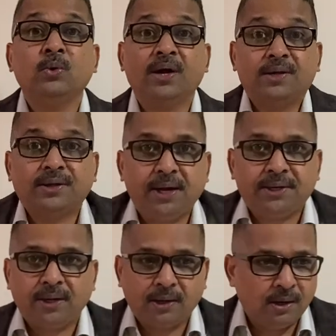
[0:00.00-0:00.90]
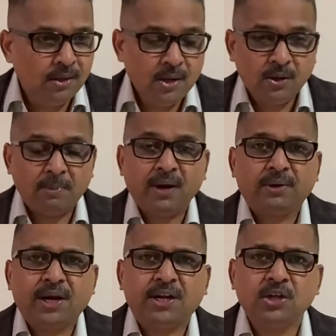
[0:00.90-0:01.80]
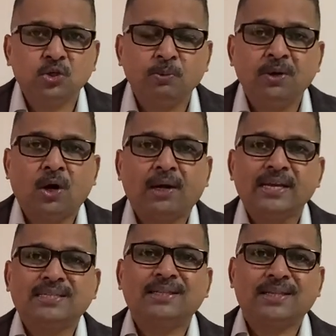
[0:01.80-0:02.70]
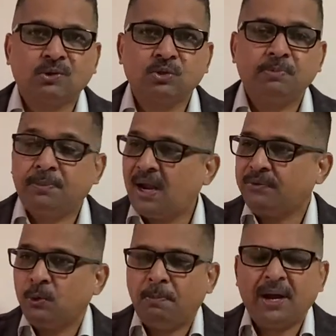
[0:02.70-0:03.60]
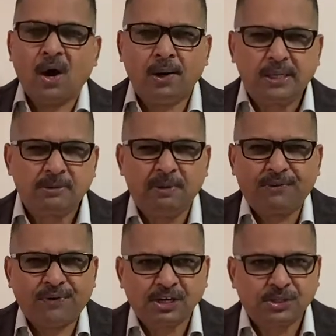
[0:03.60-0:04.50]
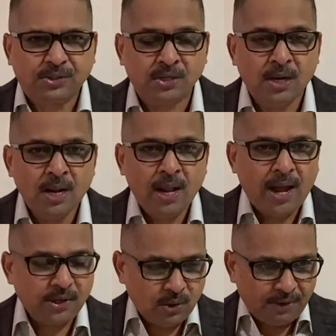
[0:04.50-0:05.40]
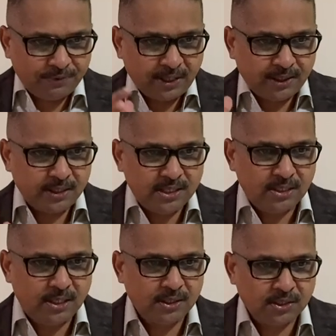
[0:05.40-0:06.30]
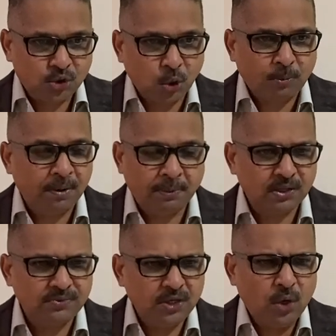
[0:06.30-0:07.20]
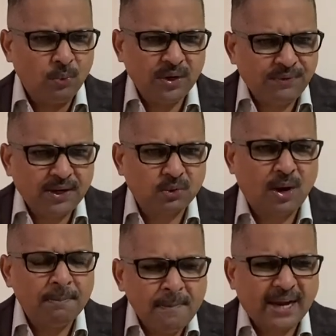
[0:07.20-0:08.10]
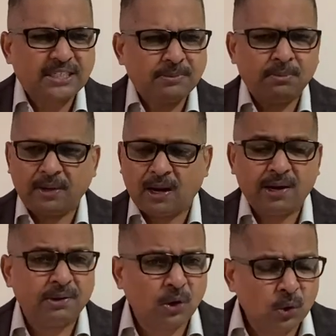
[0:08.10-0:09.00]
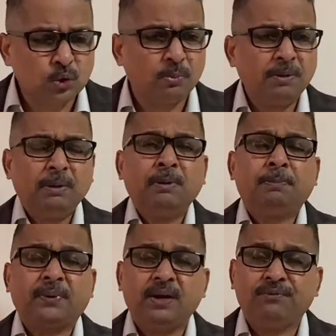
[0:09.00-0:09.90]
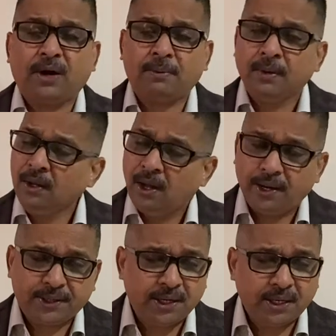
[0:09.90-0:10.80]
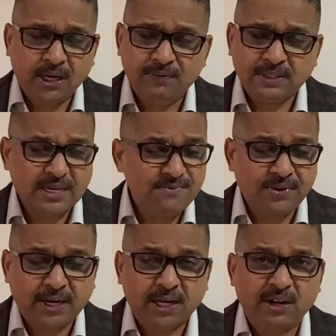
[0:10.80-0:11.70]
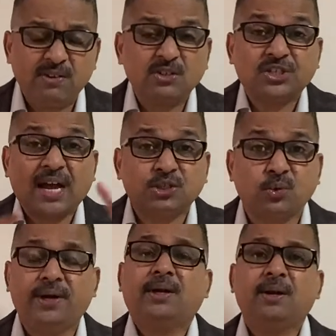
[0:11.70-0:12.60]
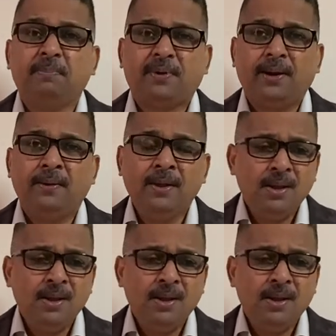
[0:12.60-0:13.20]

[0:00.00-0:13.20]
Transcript: another catering. My catering used to be not less than 1,000 people. I would do big orders, big functions. And you know, after that incident, it shook me because we know we went to a maximum and i had loved so many people praying for our, our catering events. Every catering event was saturated in prayer.